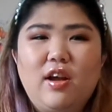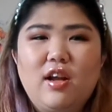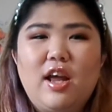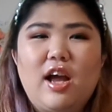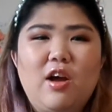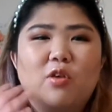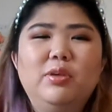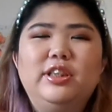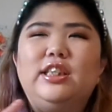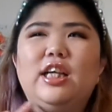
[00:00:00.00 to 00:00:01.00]
like, I
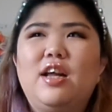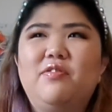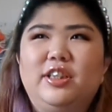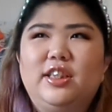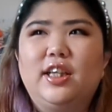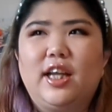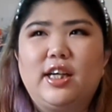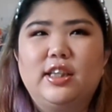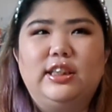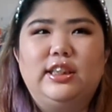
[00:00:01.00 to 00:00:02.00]
almost see them as
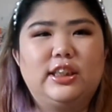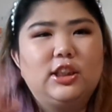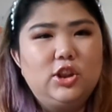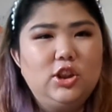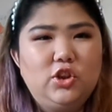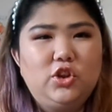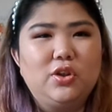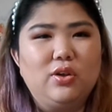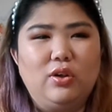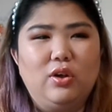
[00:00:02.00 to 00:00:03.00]
a sister
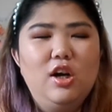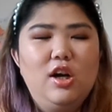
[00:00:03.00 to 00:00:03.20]
to